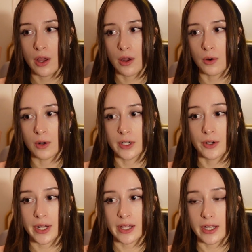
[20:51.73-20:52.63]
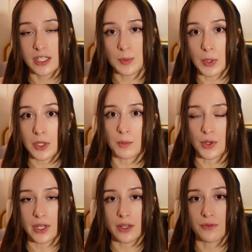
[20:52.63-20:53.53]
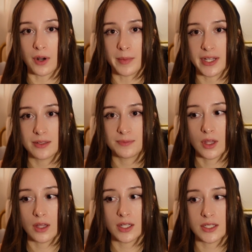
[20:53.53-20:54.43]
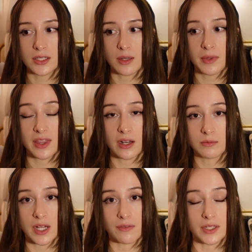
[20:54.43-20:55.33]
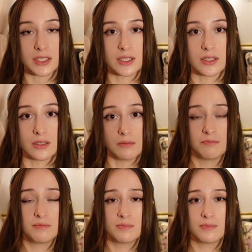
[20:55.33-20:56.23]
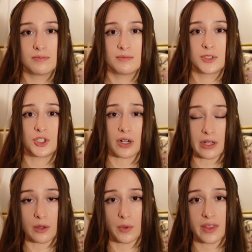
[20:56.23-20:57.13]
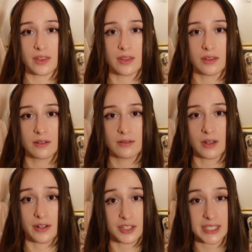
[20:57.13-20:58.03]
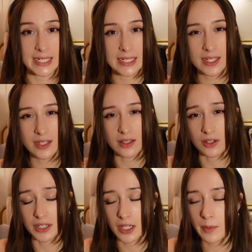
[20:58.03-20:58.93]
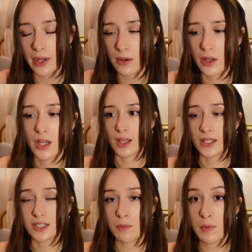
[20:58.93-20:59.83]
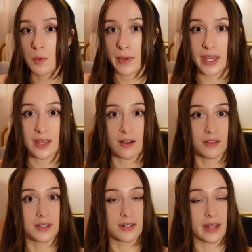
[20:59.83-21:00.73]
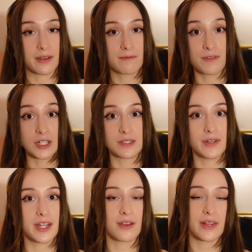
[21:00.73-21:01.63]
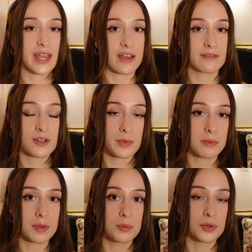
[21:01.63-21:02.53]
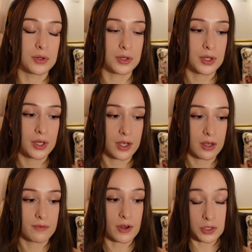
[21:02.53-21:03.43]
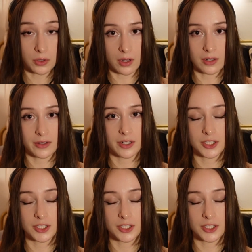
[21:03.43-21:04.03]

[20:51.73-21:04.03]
or create like a small community from it. And this is something that I'm definitely still struggling with understanding and learning about. And some people make it on their like first video and they have so many people follow along on their